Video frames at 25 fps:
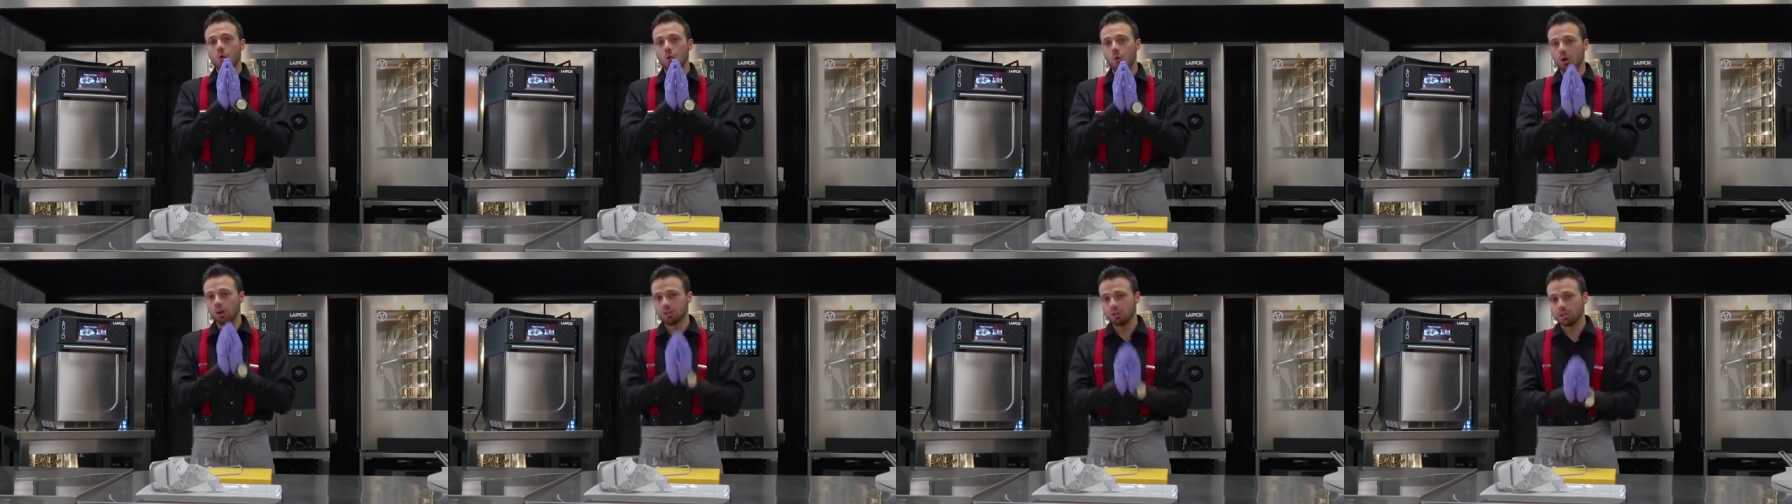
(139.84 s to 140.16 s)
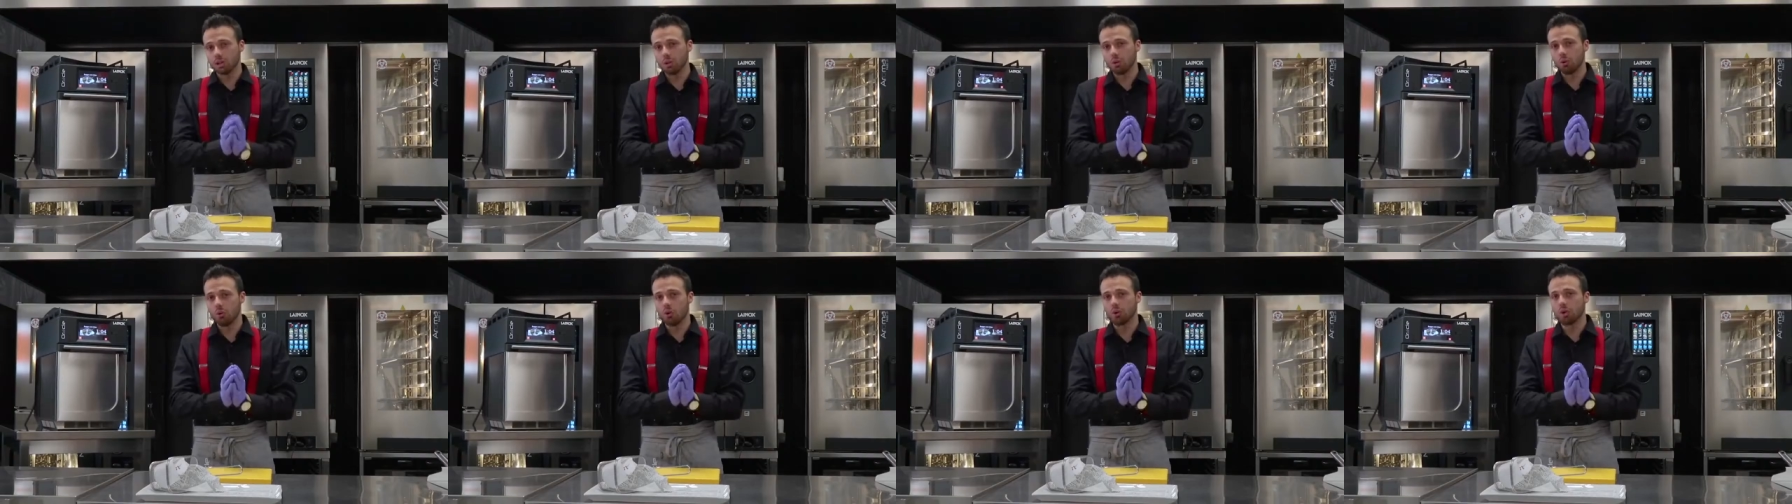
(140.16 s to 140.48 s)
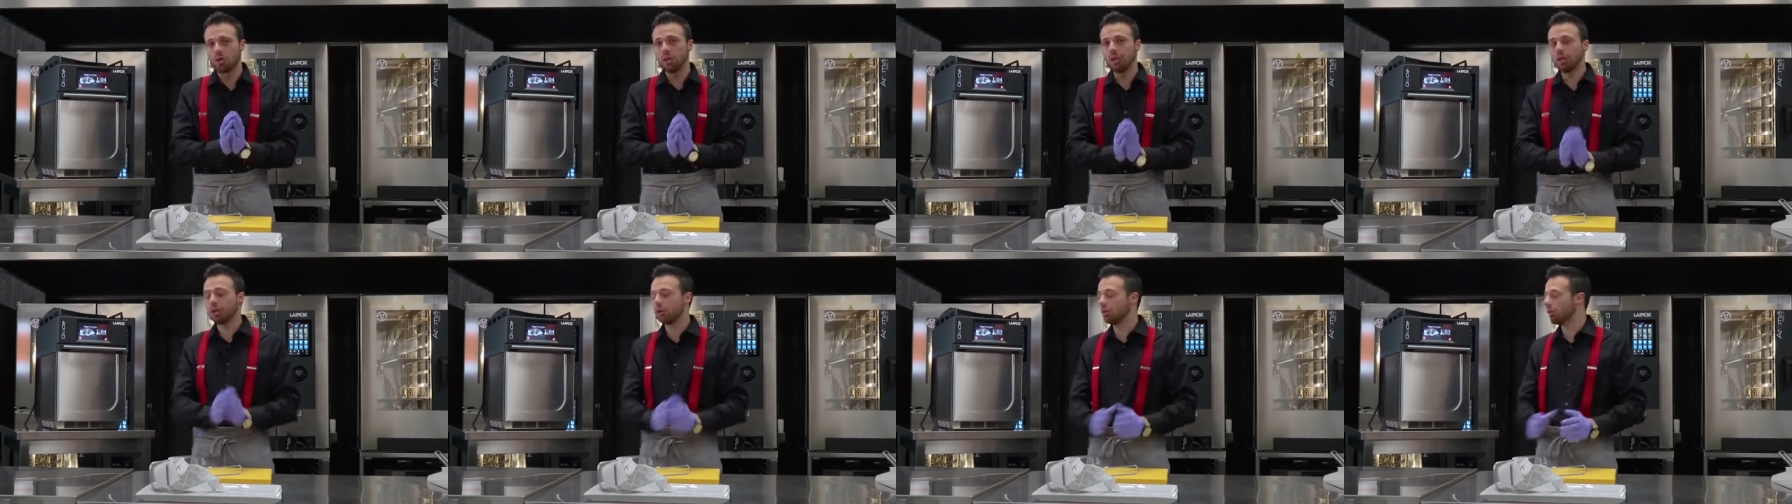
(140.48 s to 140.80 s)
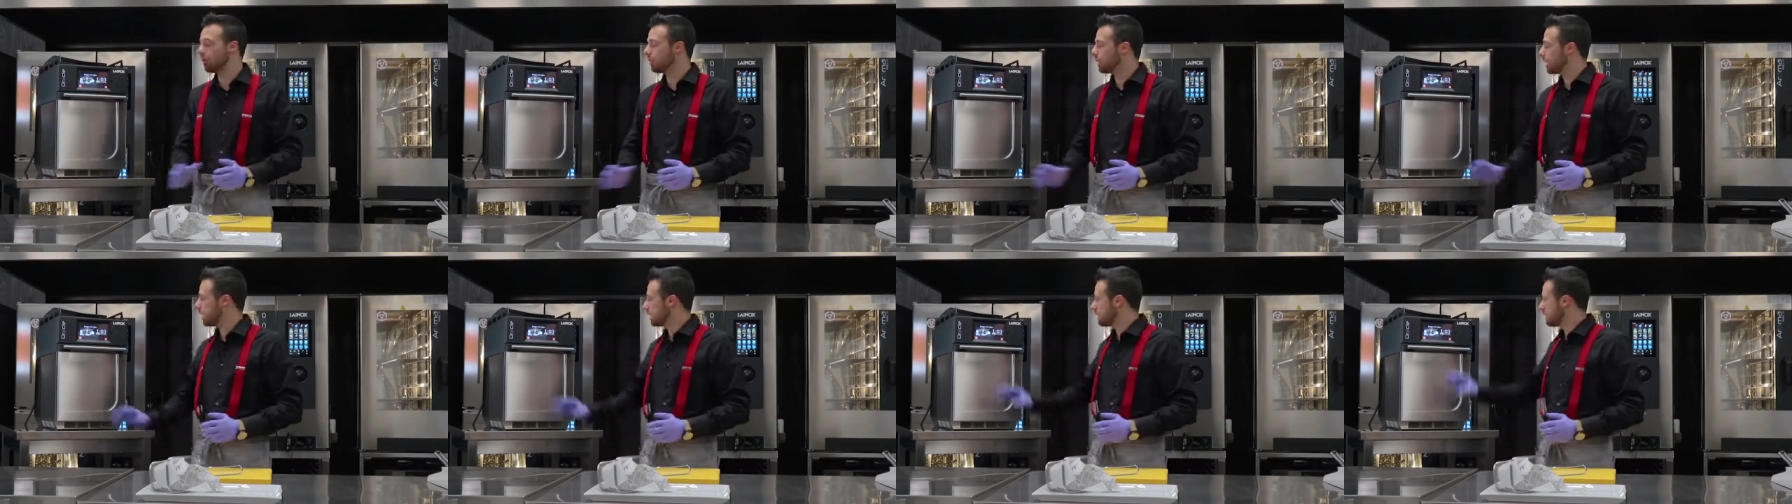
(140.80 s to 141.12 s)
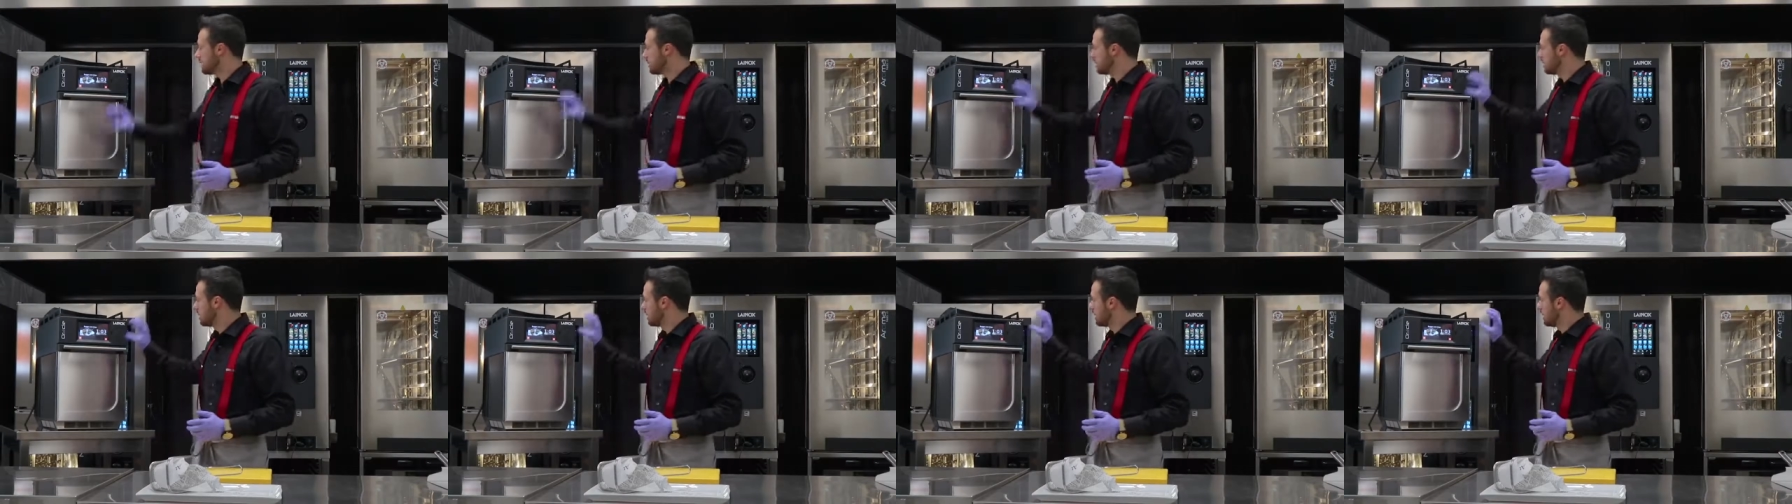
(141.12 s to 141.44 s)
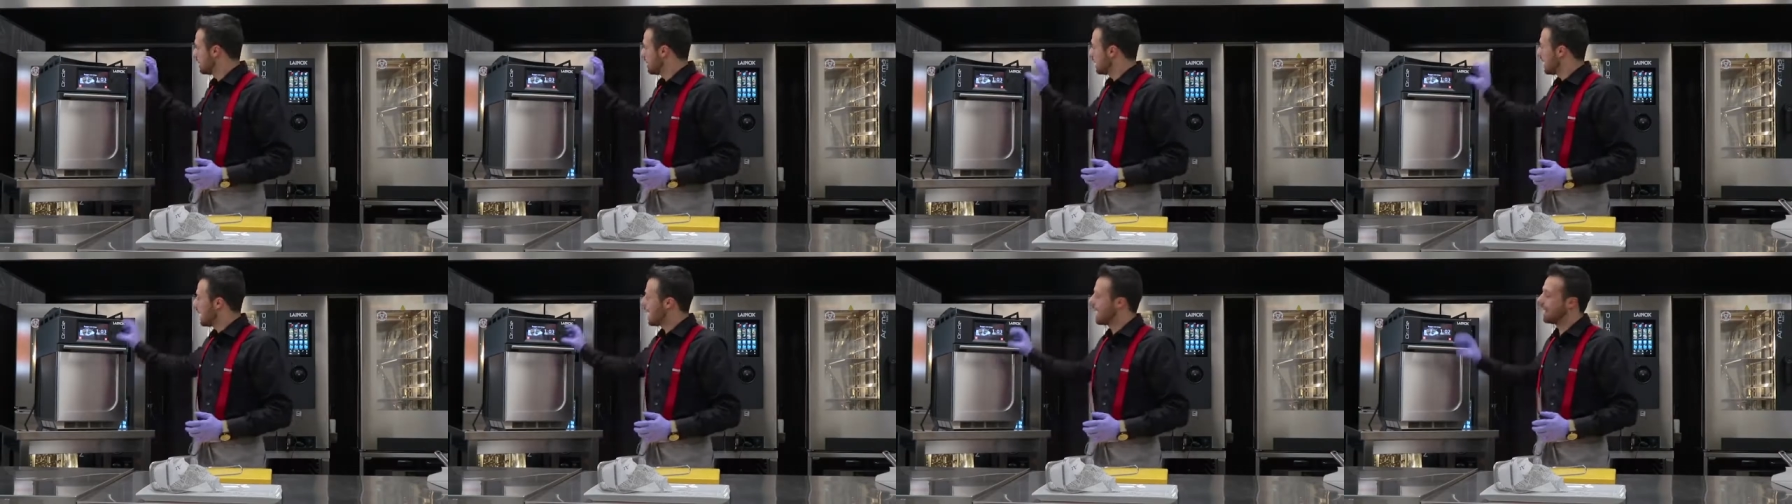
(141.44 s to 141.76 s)
once I will click on that,
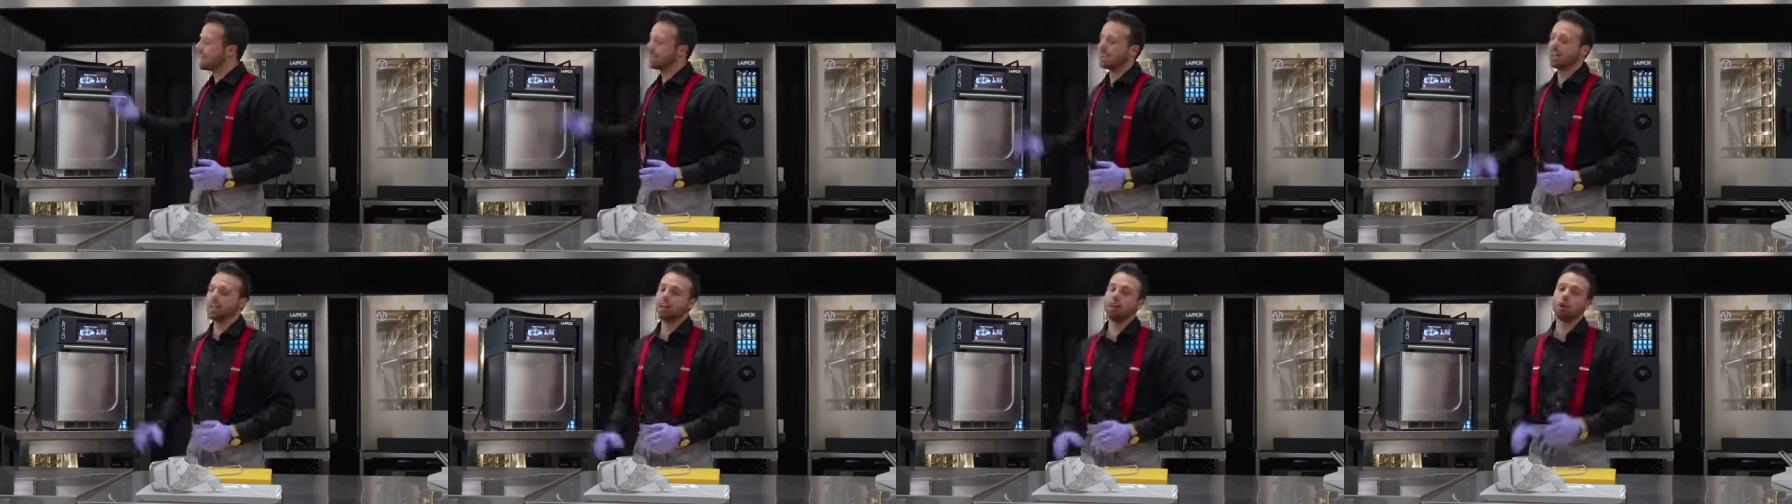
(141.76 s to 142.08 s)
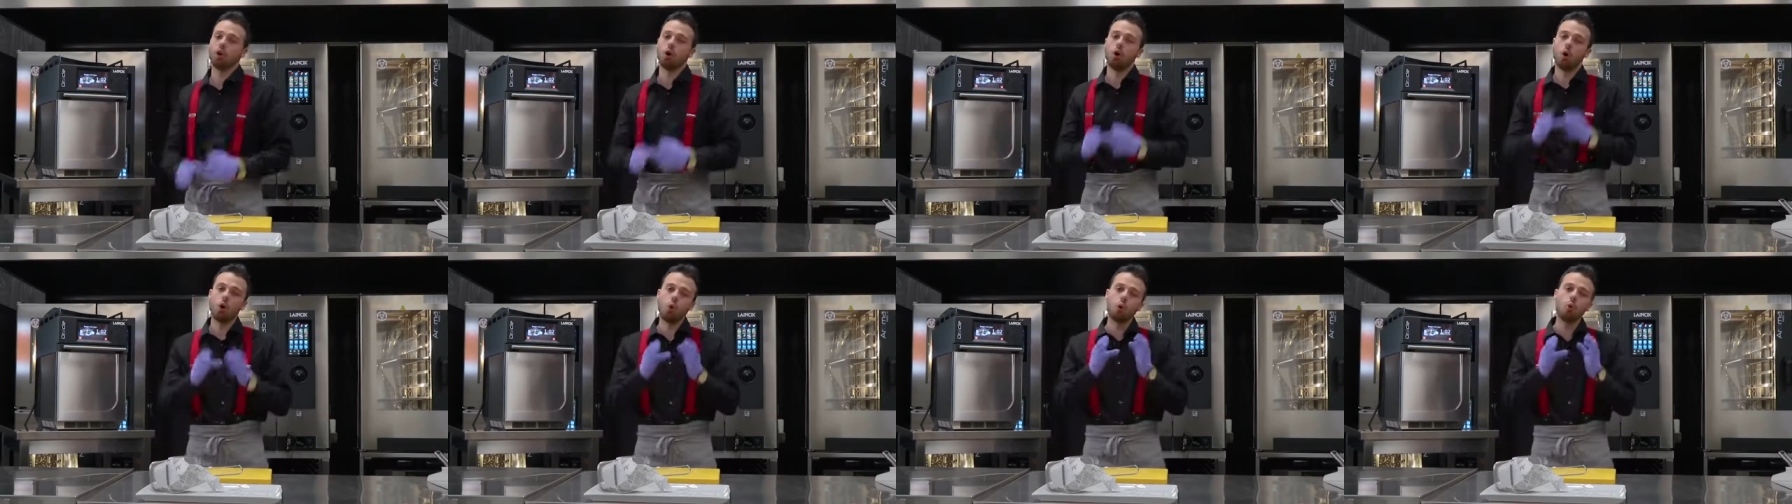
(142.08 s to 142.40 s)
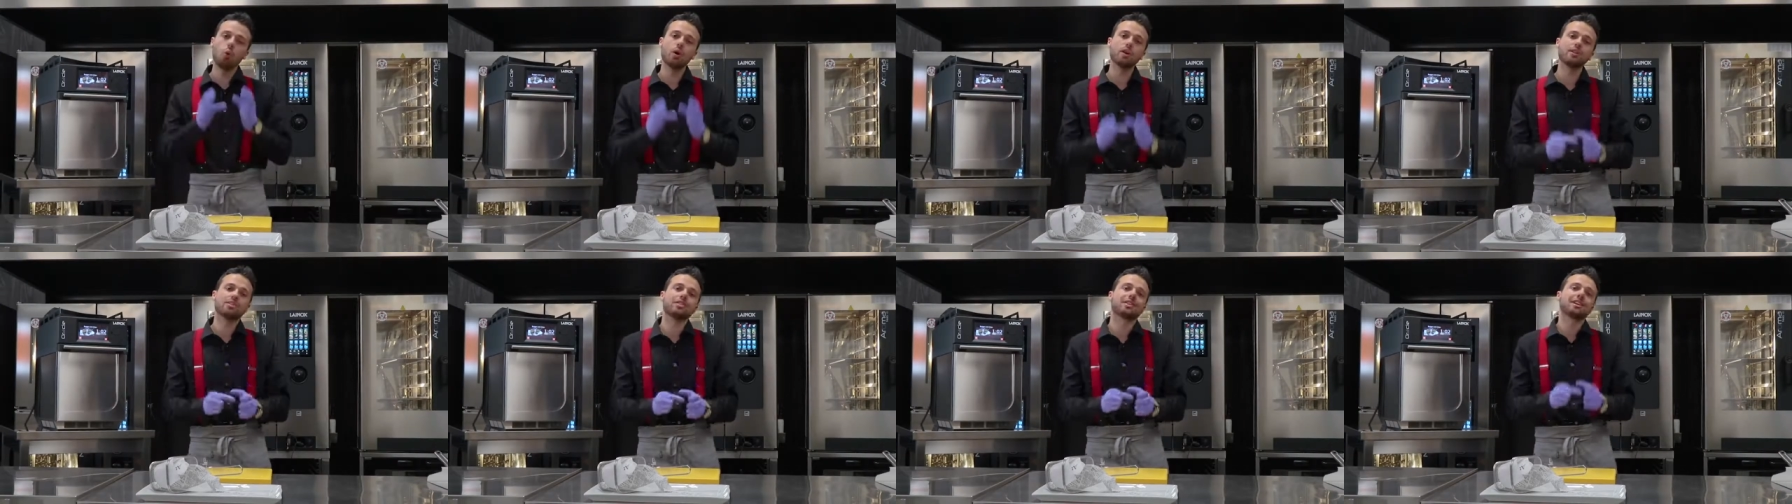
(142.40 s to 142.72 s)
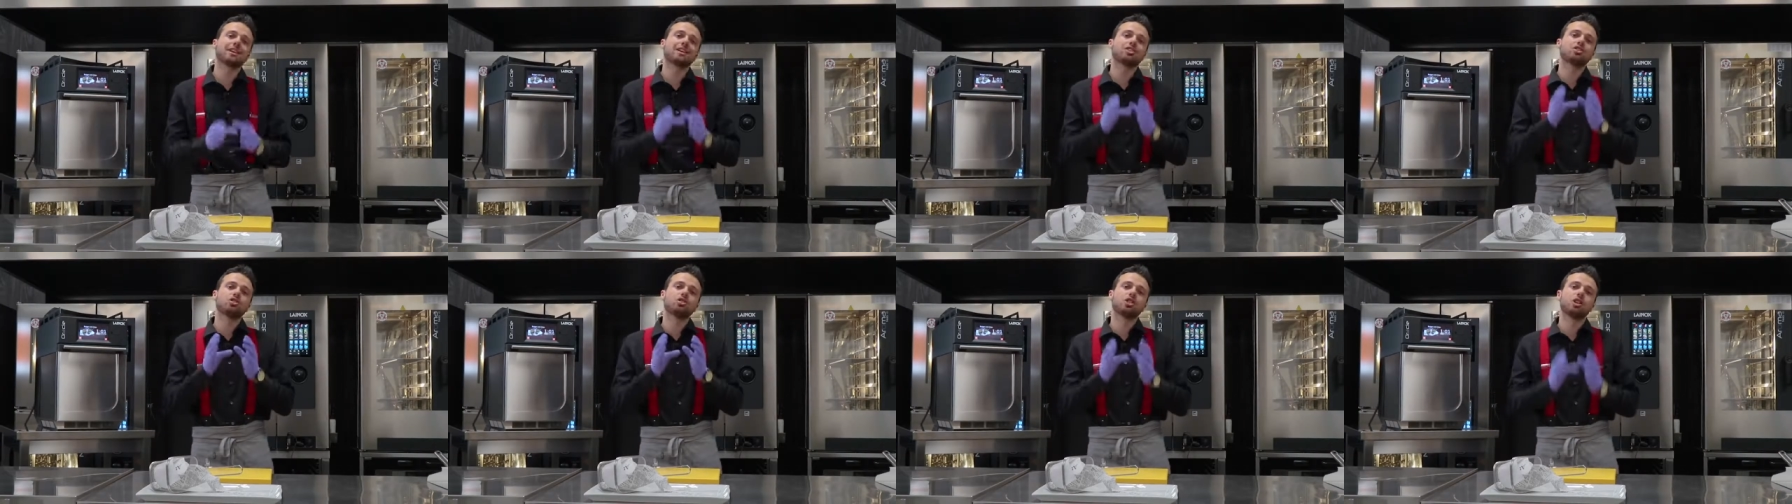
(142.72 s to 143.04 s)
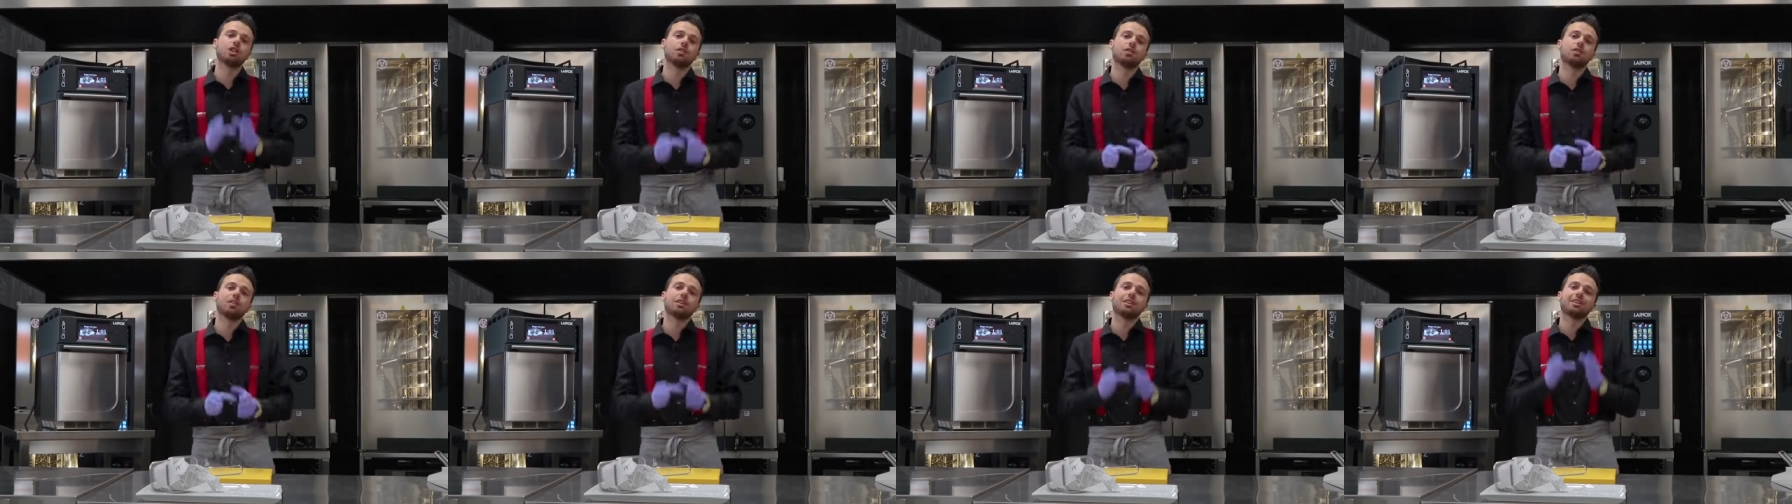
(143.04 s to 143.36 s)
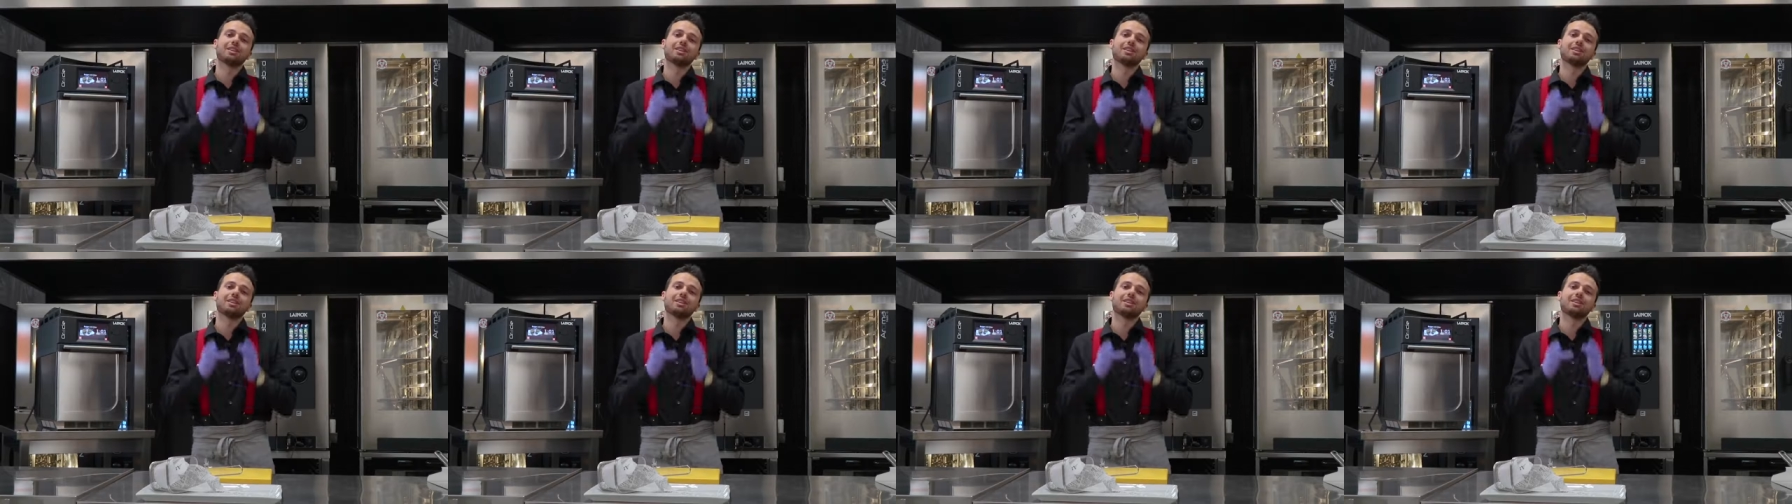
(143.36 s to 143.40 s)
I can always achieve